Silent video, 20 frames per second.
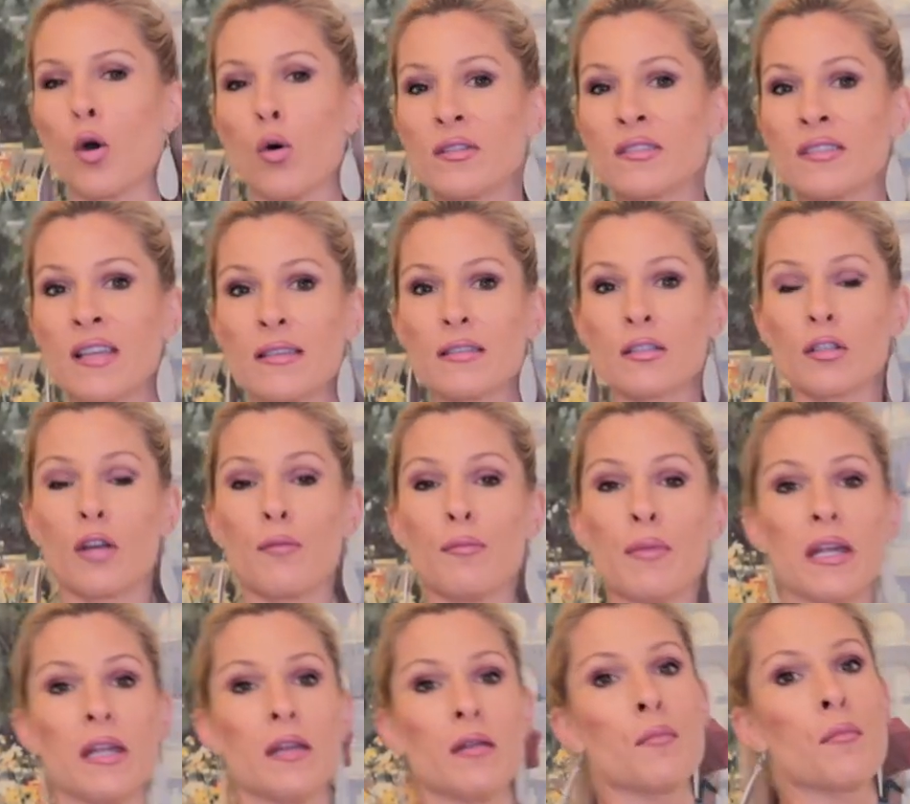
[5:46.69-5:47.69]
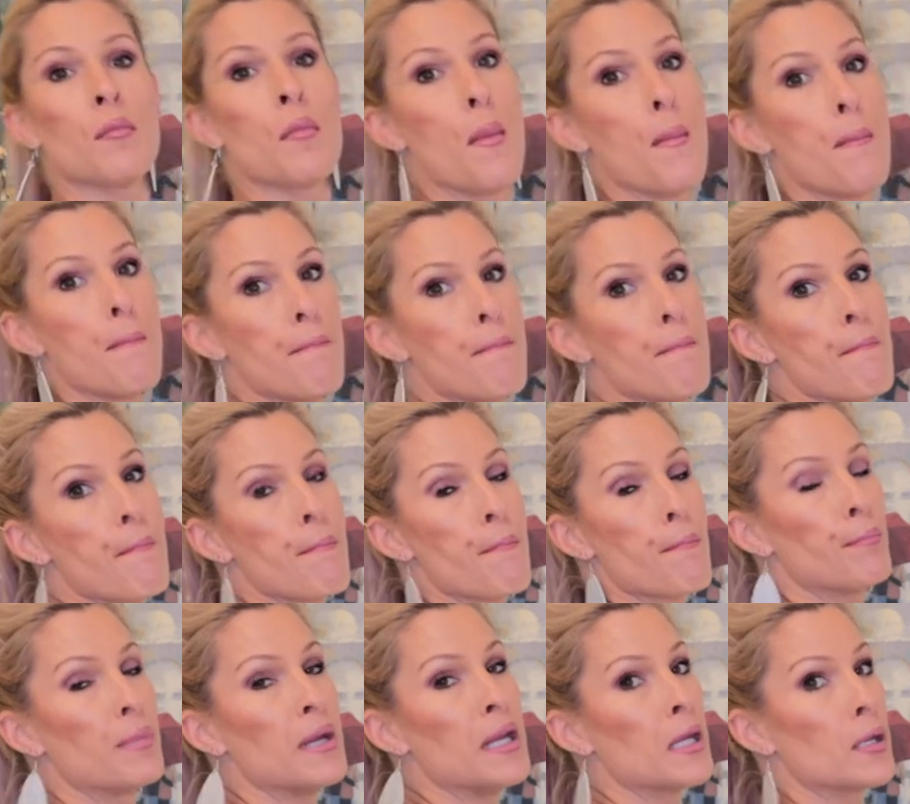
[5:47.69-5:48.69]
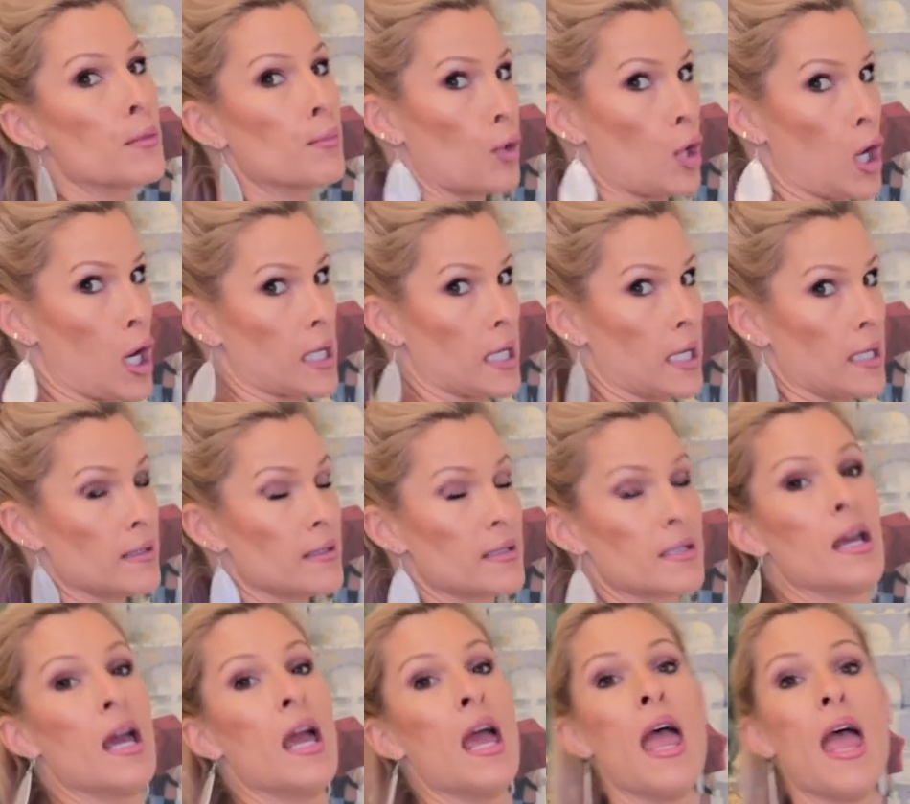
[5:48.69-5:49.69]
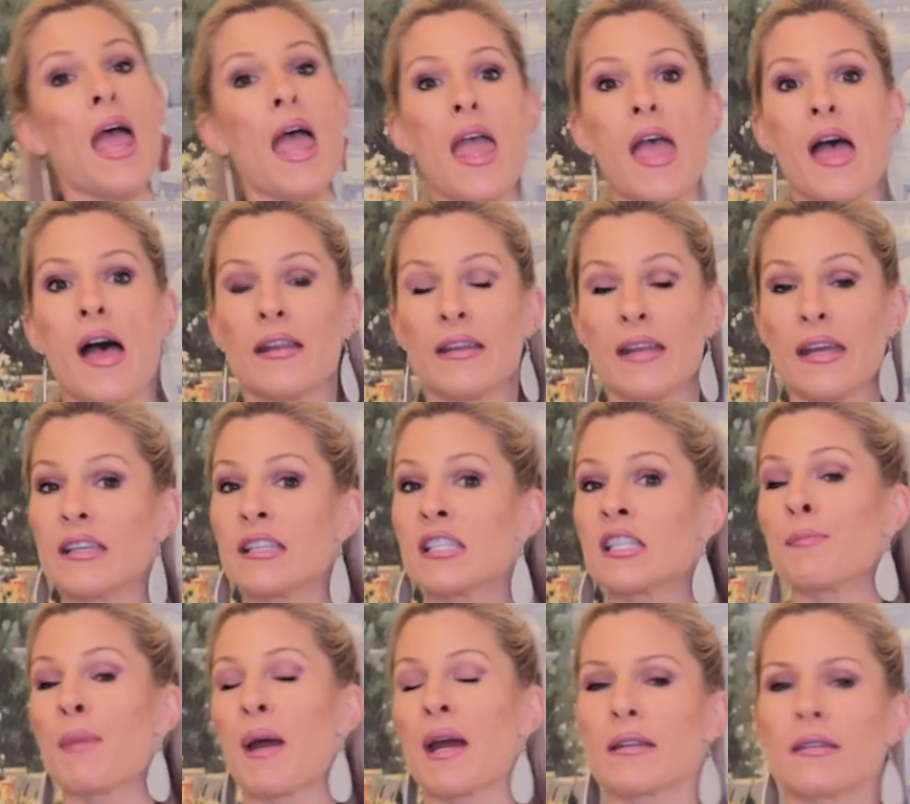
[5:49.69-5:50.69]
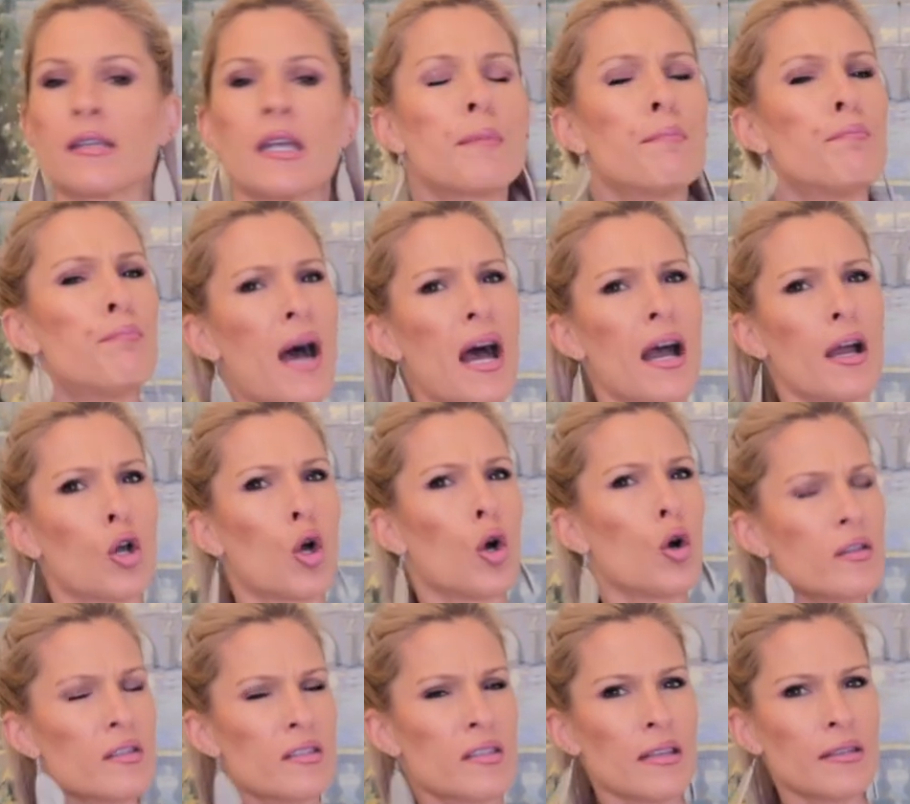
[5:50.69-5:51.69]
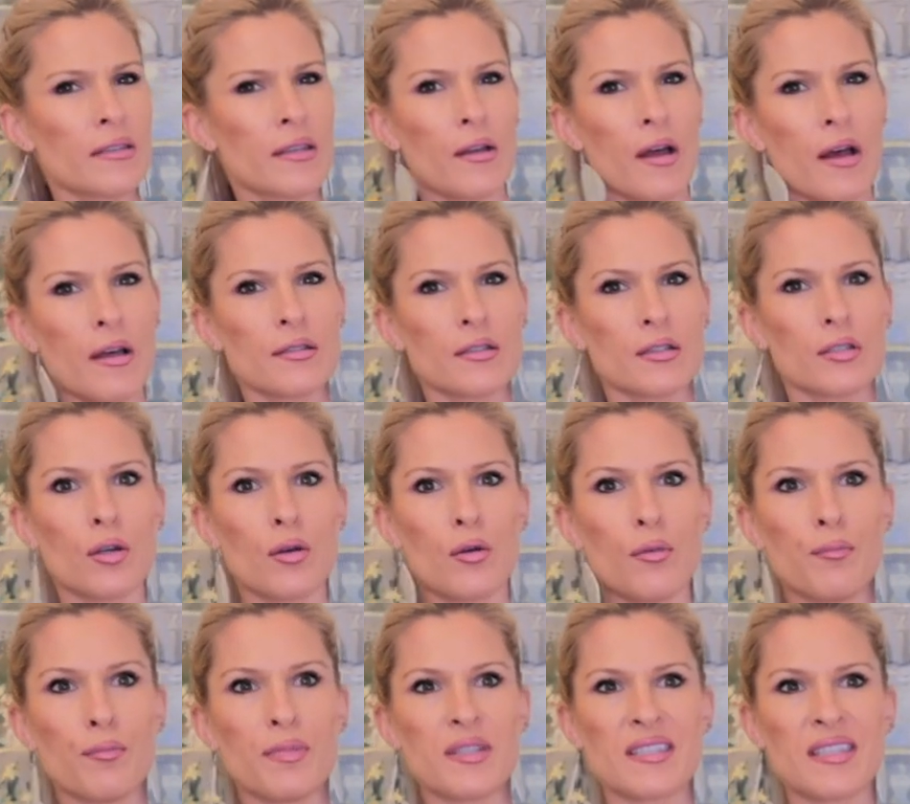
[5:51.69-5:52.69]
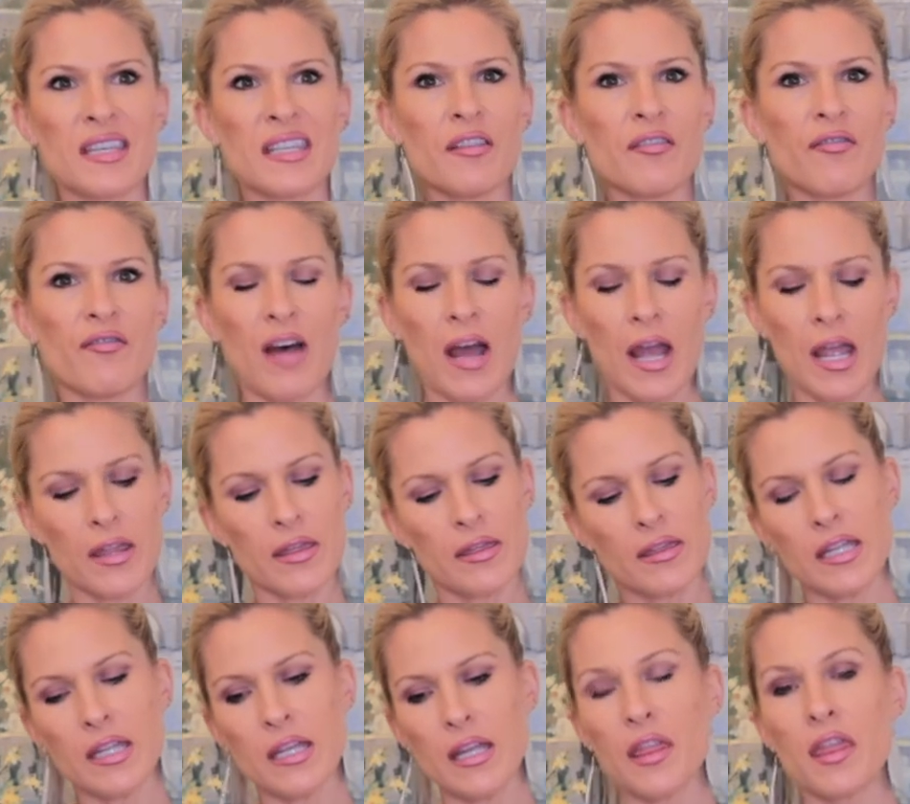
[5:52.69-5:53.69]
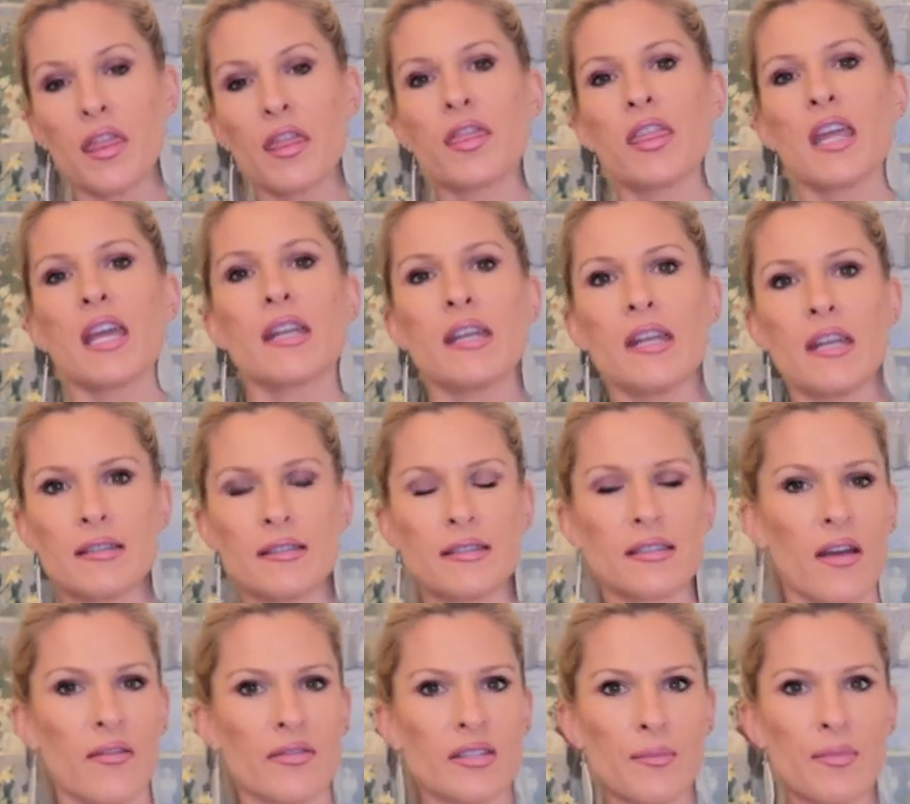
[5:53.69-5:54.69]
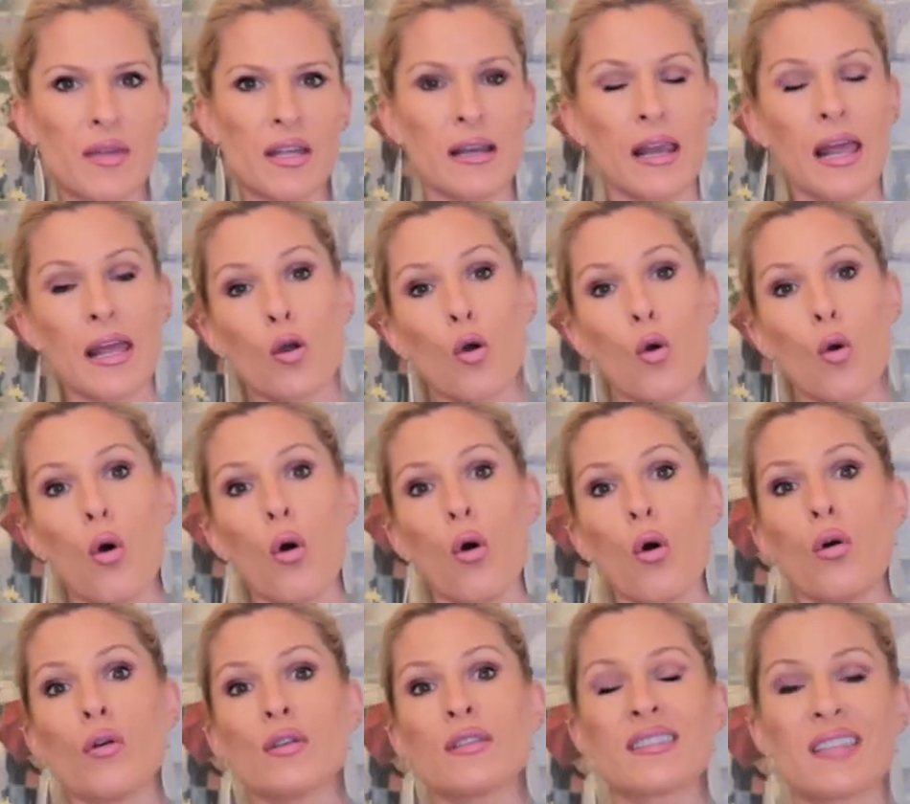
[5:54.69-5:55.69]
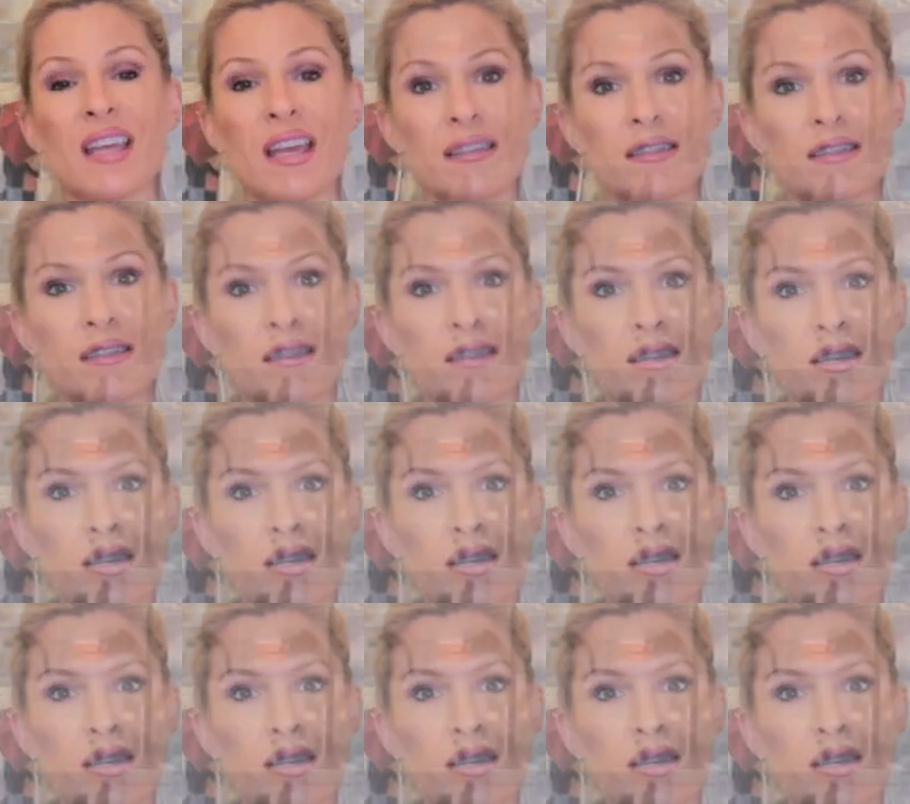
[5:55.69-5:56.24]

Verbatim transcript: Grossesse could mean being pregnant and expecting, but grossesse could also signify the thickness of something, la grossesse